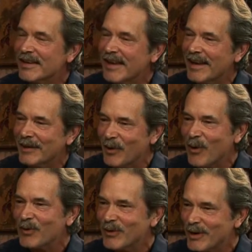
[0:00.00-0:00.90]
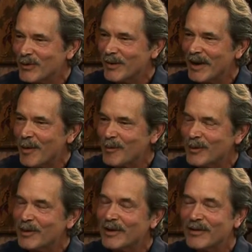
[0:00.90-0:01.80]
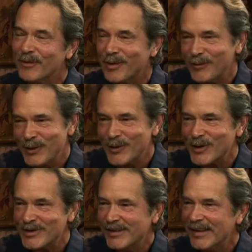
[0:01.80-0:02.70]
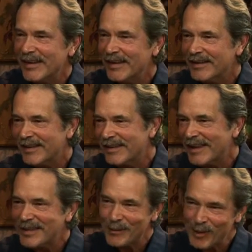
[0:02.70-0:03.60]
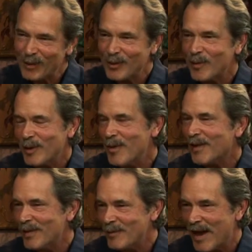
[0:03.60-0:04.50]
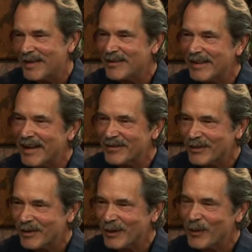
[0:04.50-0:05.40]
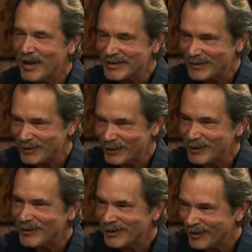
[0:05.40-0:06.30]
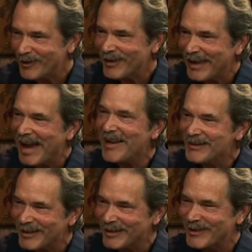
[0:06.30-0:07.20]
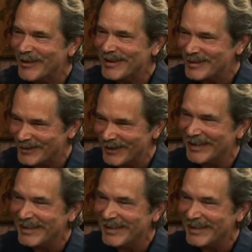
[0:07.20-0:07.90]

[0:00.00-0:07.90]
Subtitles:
and it also gives me an opportunity for the viewers to let them know a little bit about the magic and asking the right questions. So you're already asking good questions, Bernie.